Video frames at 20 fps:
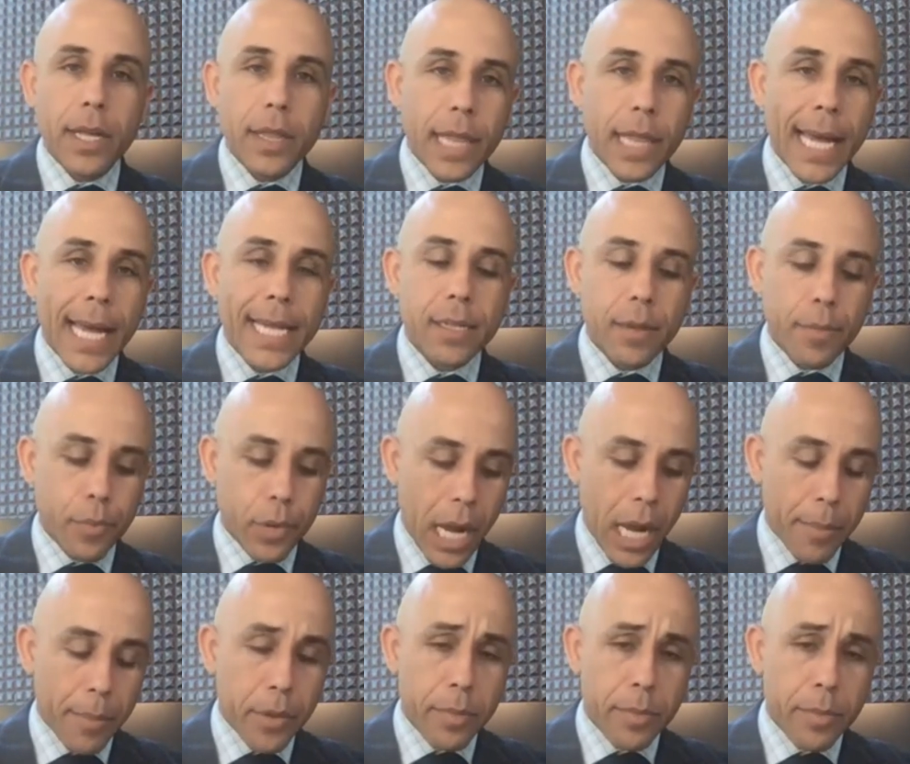That's a
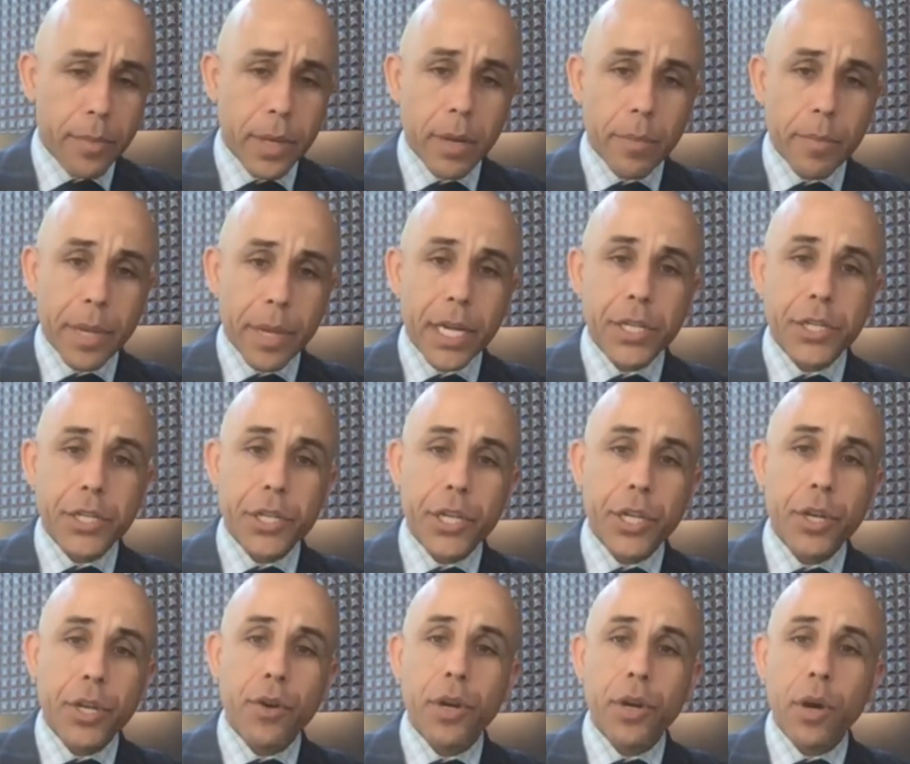problem because you
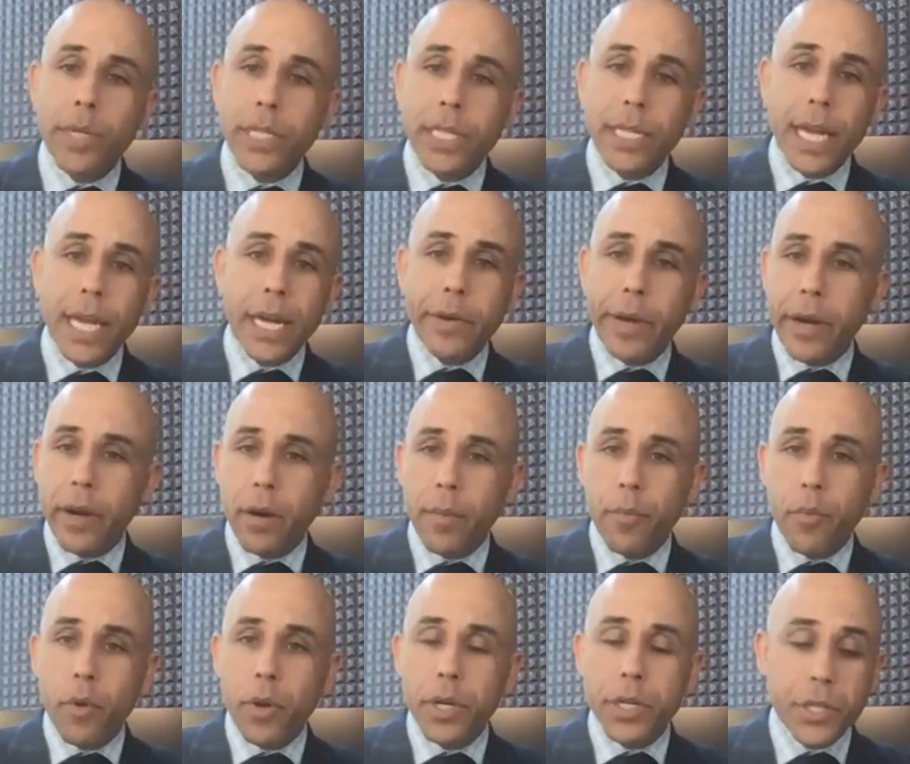don't know what's in that credit
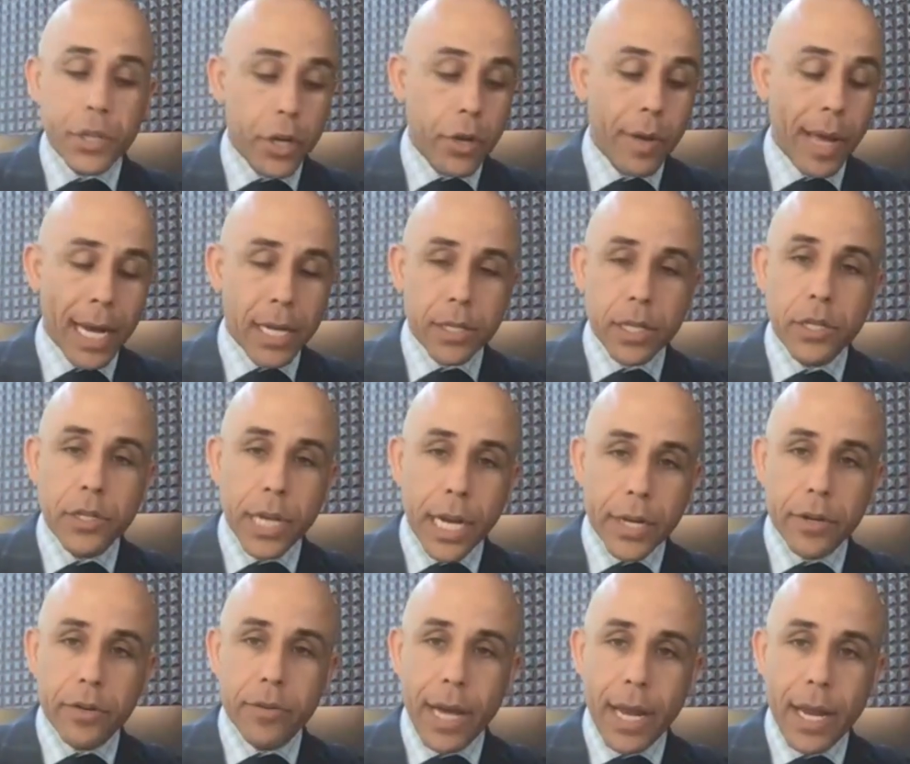report until you actually
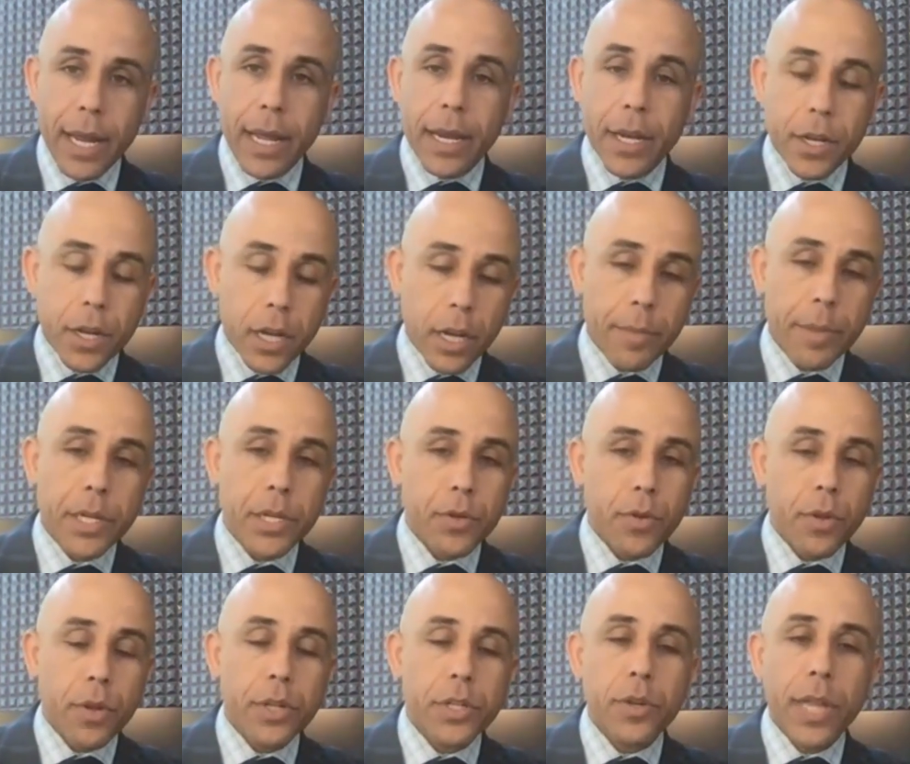check your credit, and it could be too
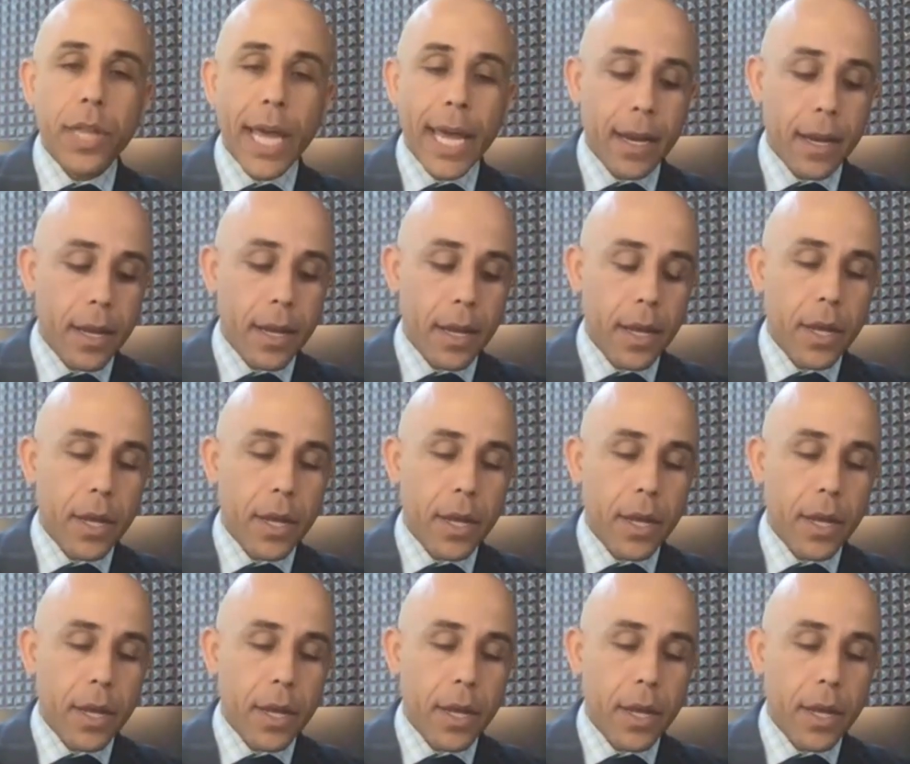little too late.